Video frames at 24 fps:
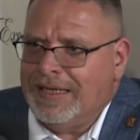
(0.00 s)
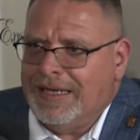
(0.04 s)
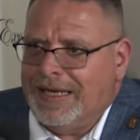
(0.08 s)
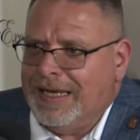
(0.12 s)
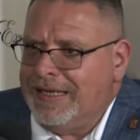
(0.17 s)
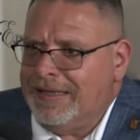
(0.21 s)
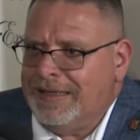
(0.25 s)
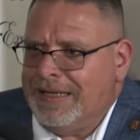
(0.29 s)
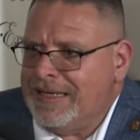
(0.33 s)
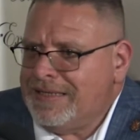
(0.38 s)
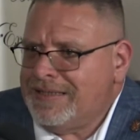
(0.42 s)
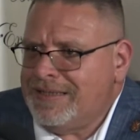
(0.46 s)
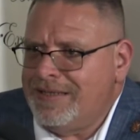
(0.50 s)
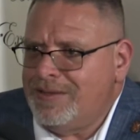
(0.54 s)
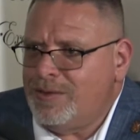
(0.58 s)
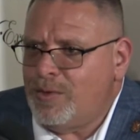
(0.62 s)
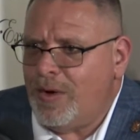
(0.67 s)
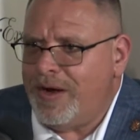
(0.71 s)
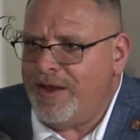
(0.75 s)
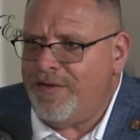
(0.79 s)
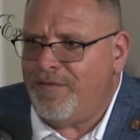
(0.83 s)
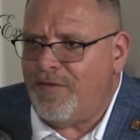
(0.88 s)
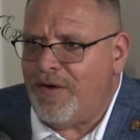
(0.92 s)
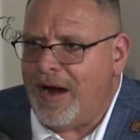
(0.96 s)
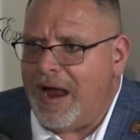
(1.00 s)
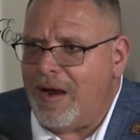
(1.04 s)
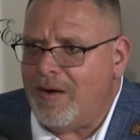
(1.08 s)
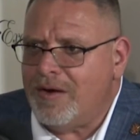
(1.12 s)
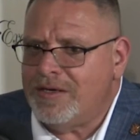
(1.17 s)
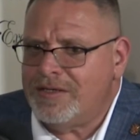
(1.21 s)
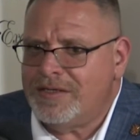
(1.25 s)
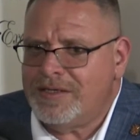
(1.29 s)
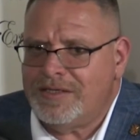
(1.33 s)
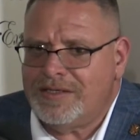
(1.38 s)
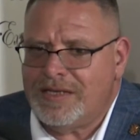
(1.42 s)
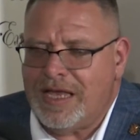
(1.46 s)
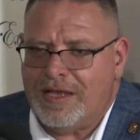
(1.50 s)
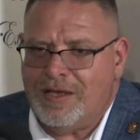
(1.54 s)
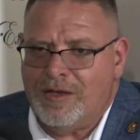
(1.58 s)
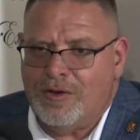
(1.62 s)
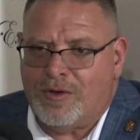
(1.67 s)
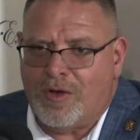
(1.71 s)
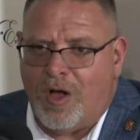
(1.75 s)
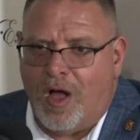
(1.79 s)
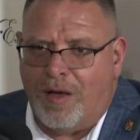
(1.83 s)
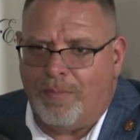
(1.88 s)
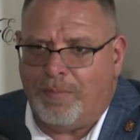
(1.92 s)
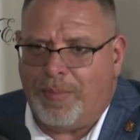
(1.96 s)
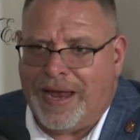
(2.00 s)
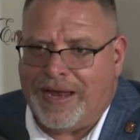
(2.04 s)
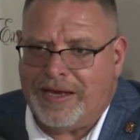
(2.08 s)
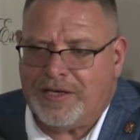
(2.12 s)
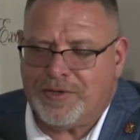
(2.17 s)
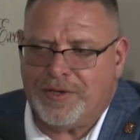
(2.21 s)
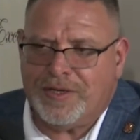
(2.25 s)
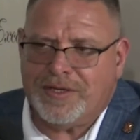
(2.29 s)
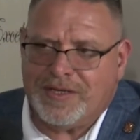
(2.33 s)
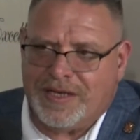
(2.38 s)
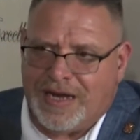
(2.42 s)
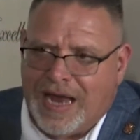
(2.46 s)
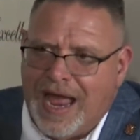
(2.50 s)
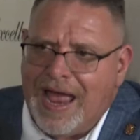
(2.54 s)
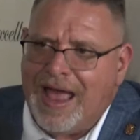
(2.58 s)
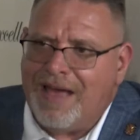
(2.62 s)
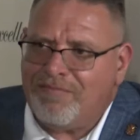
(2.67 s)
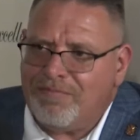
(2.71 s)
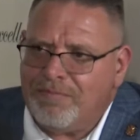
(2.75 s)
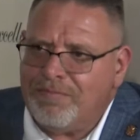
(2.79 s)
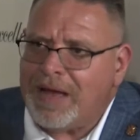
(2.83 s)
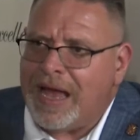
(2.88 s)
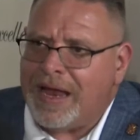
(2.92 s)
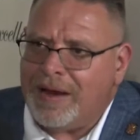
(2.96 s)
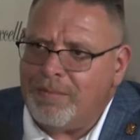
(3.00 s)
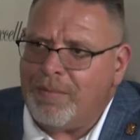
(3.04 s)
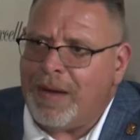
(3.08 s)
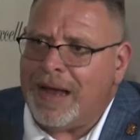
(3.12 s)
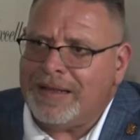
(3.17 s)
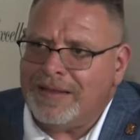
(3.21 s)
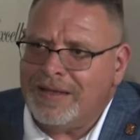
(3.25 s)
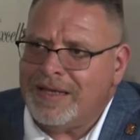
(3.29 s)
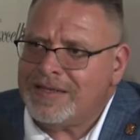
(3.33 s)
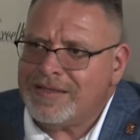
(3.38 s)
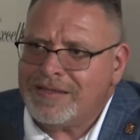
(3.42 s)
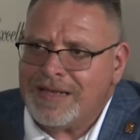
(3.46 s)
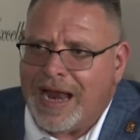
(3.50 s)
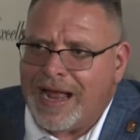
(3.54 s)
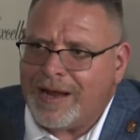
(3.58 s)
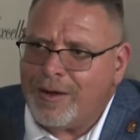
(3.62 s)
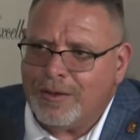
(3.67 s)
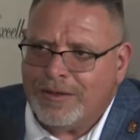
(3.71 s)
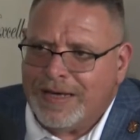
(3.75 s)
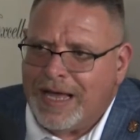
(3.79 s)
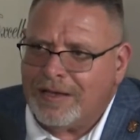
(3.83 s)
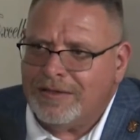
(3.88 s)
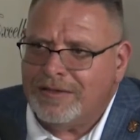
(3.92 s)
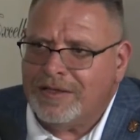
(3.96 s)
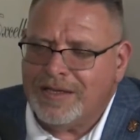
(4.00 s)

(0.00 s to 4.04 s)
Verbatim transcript: in less than 24 hours is that you call patrons and I have my, my list and I go down the